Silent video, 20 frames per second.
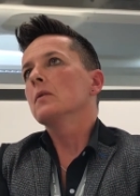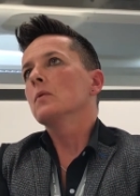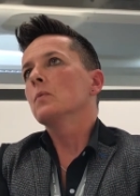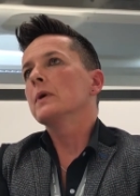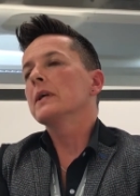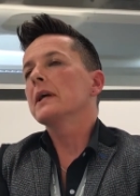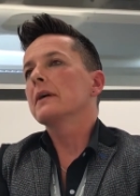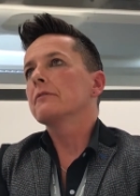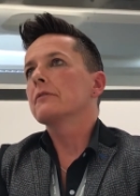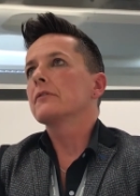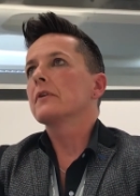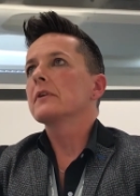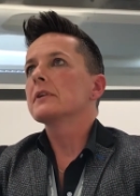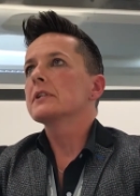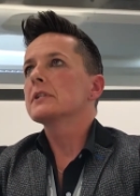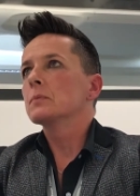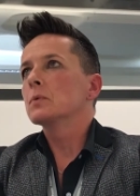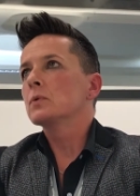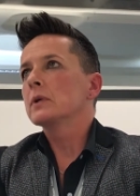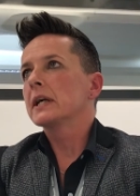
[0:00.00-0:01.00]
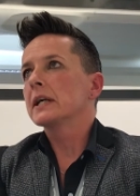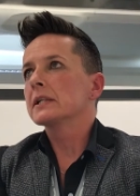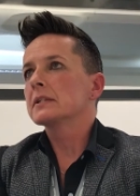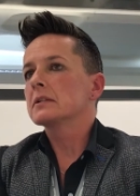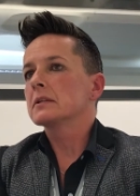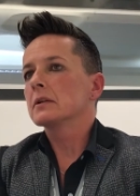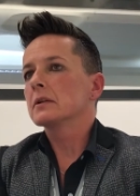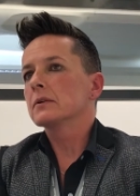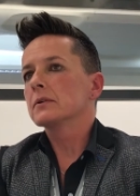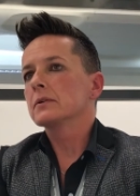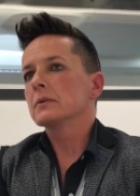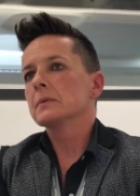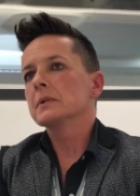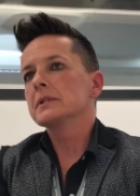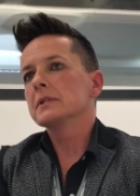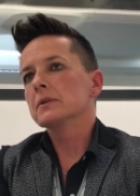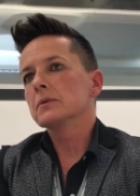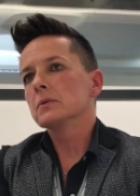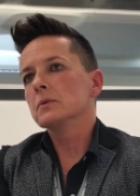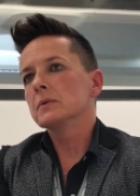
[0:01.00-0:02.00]
we have a very small caseload that we
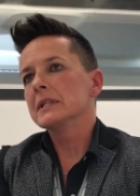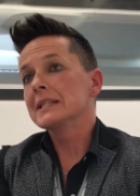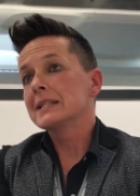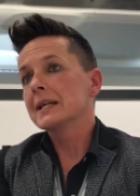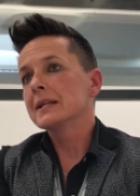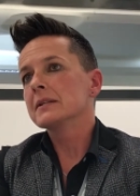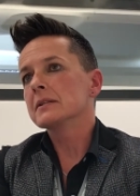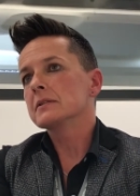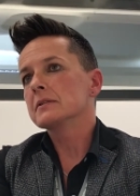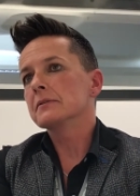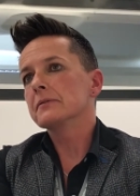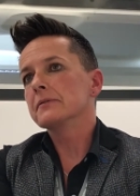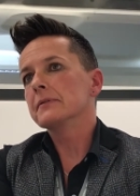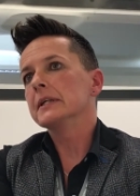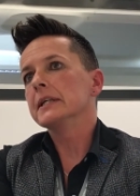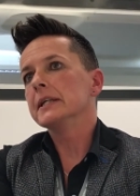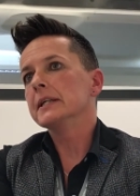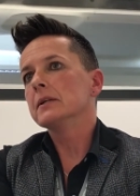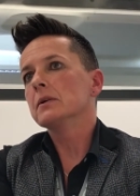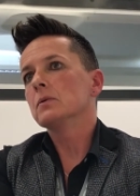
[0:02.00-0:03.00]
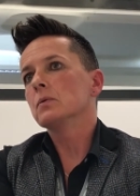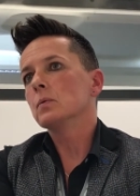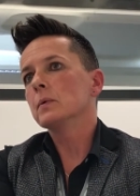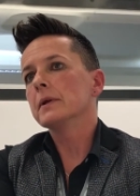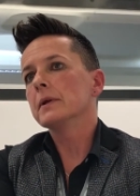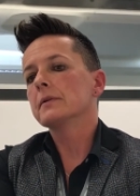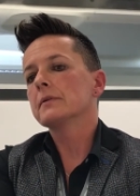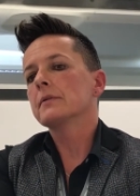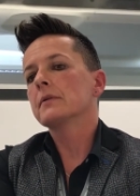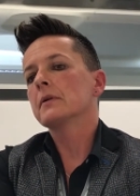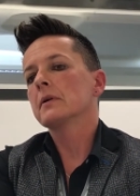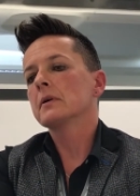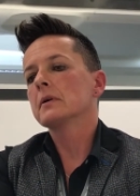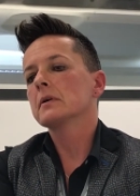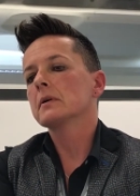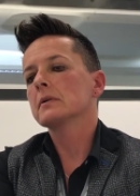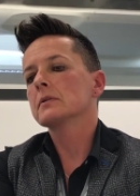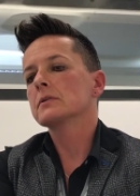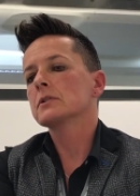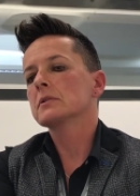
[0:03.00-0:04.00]
deal intensively with
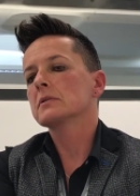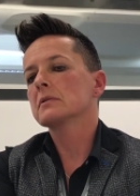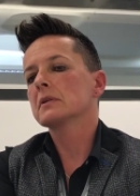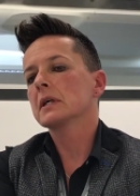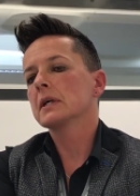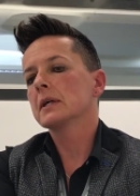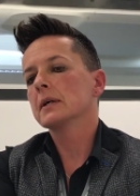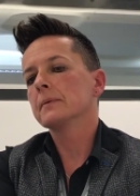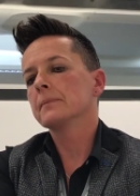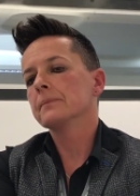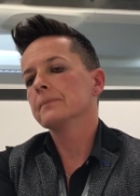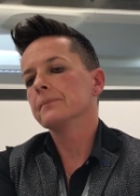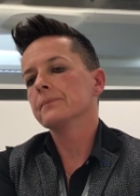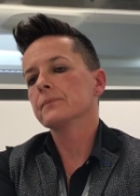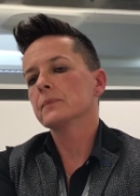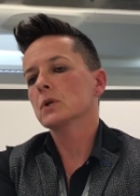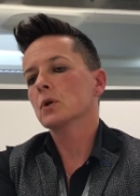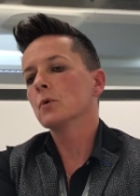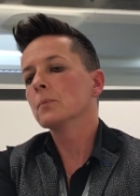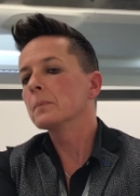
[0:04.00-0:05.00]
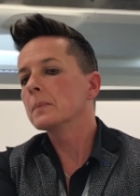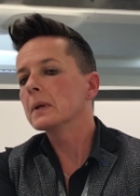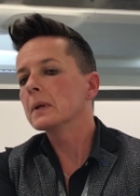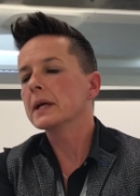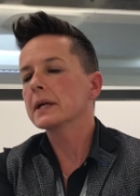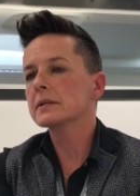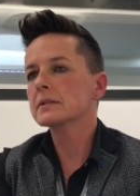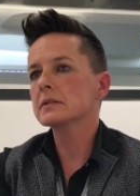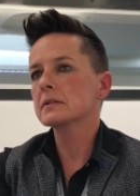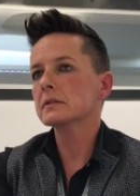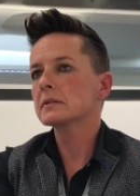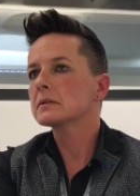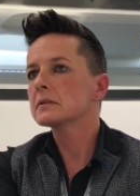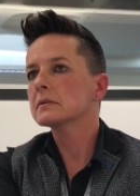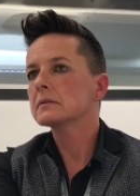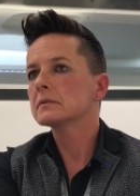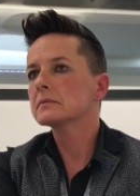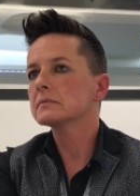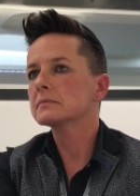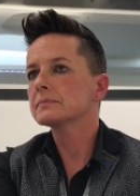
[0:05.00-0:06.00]
um, complex
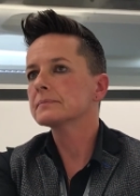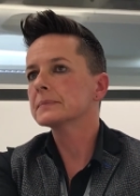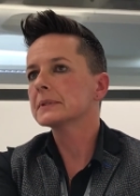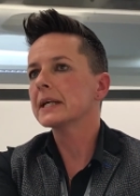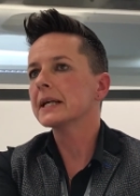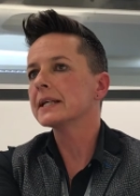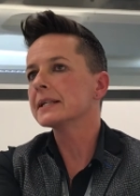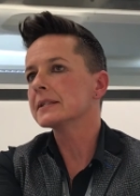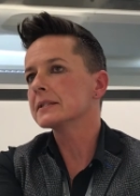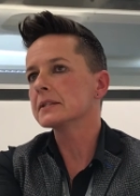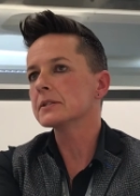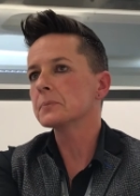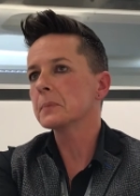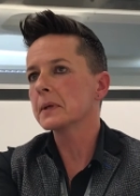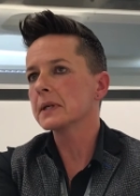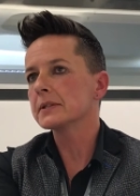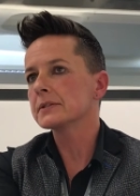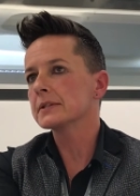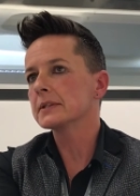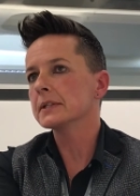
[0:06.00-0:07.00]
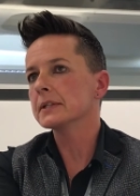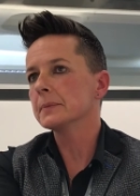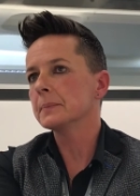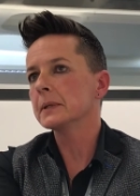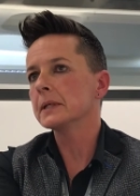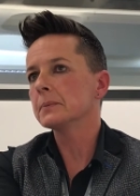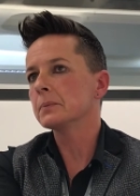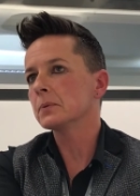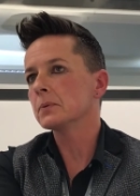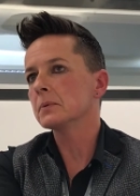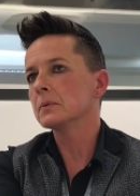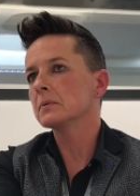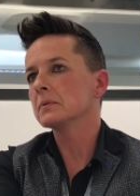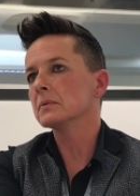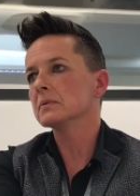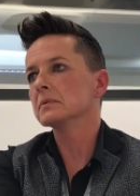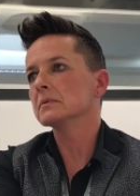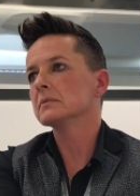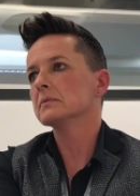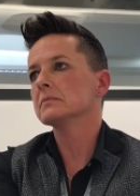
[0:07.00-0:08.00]
cases, basically
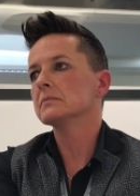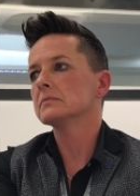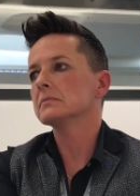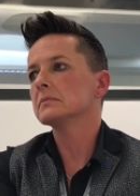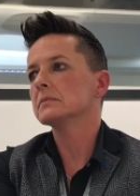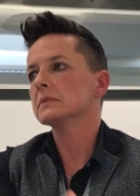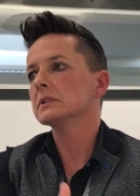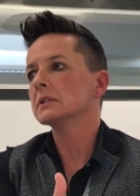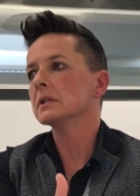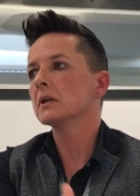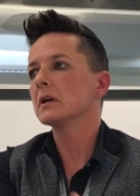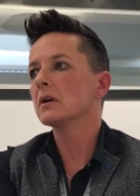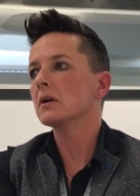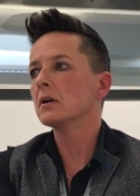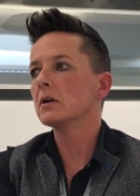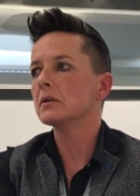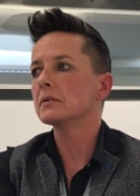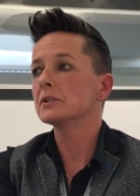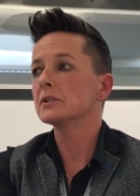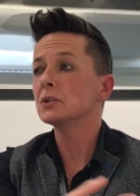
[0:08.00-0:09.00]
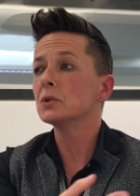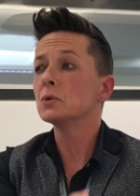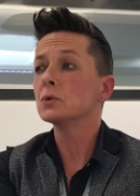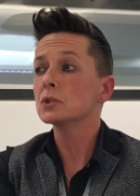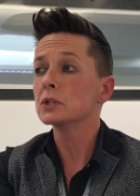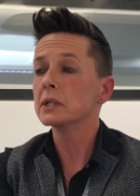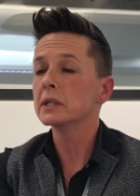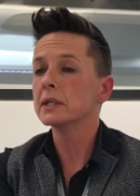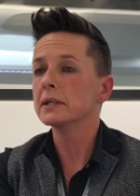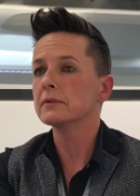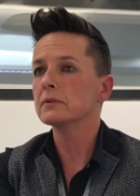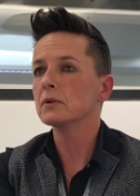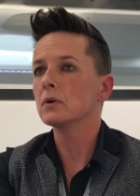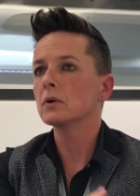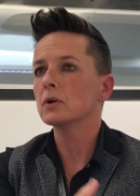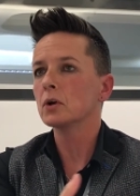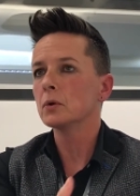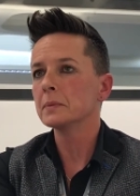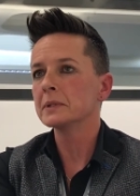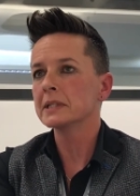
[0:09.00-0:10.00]
people that are usually got
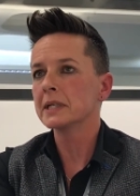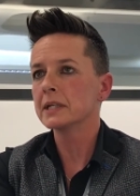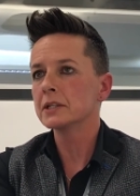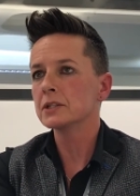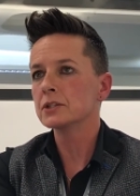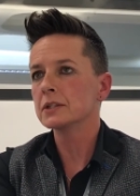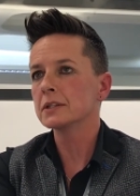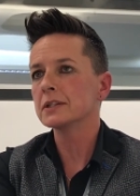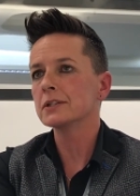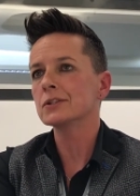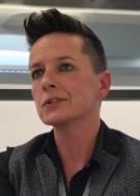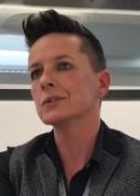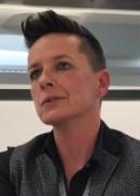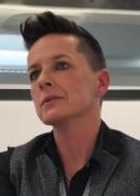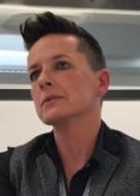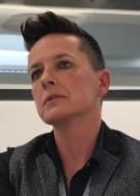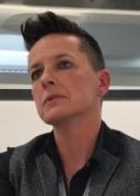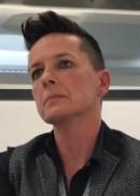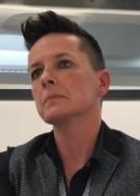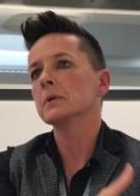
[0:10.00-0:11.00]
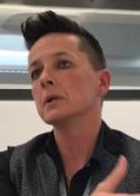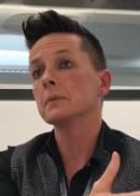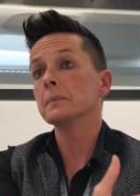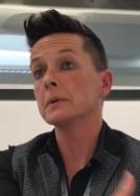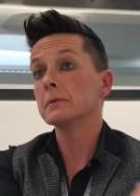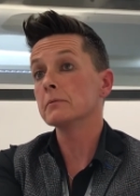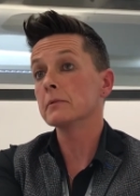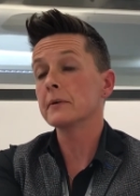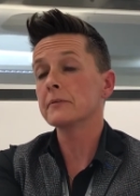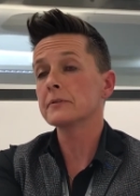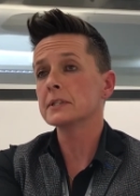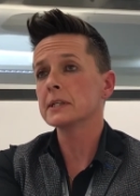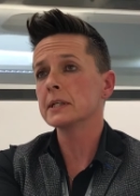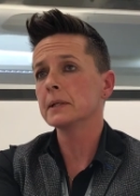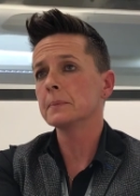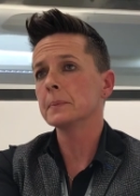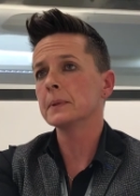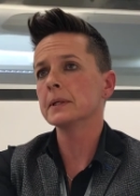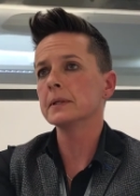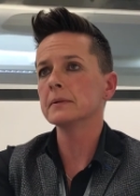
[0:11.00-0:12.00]
accommodation issues that might be rough
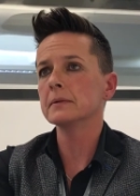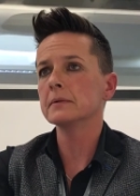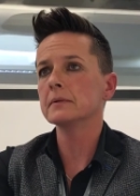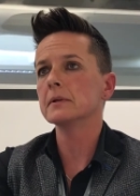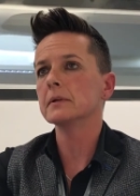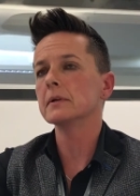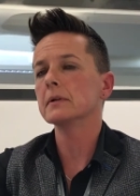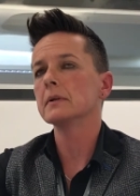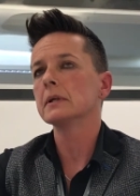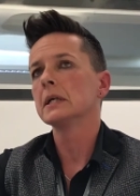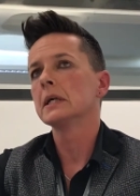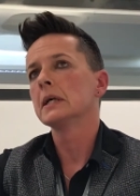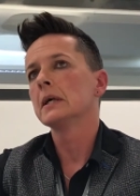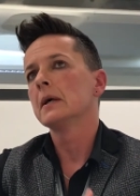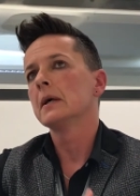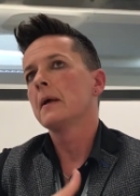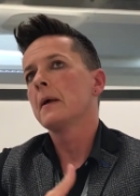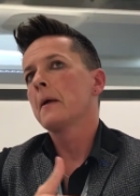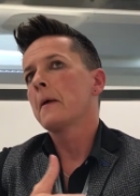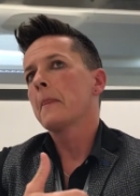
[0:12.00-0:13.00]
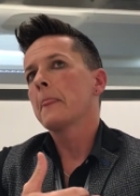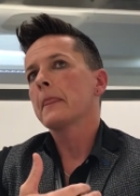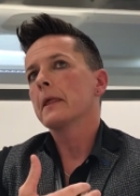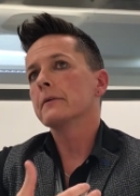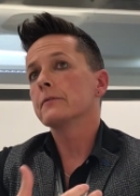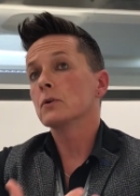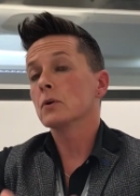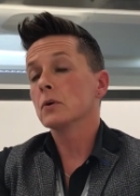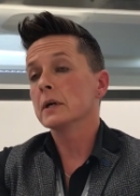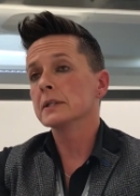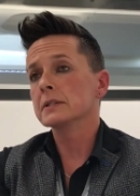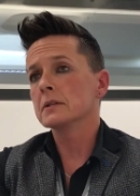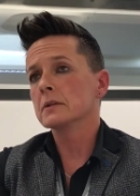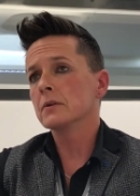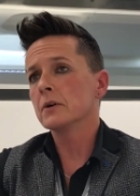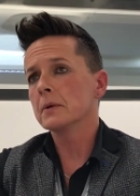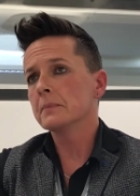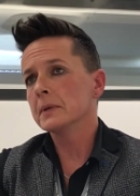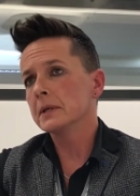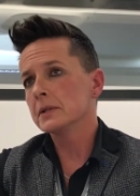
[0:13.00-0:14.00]
sleeping, that have got
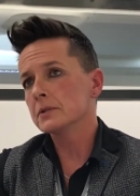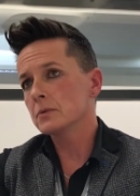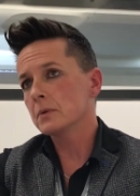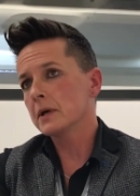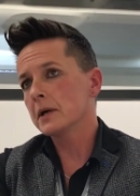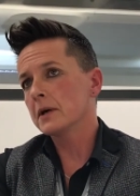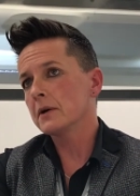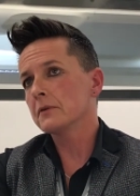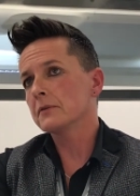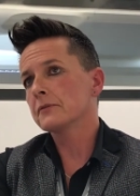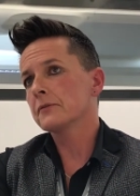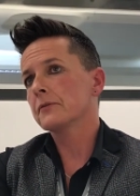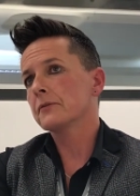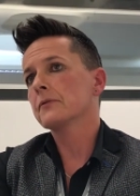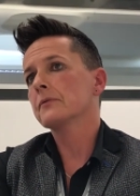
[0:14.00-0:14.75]
underlying mental health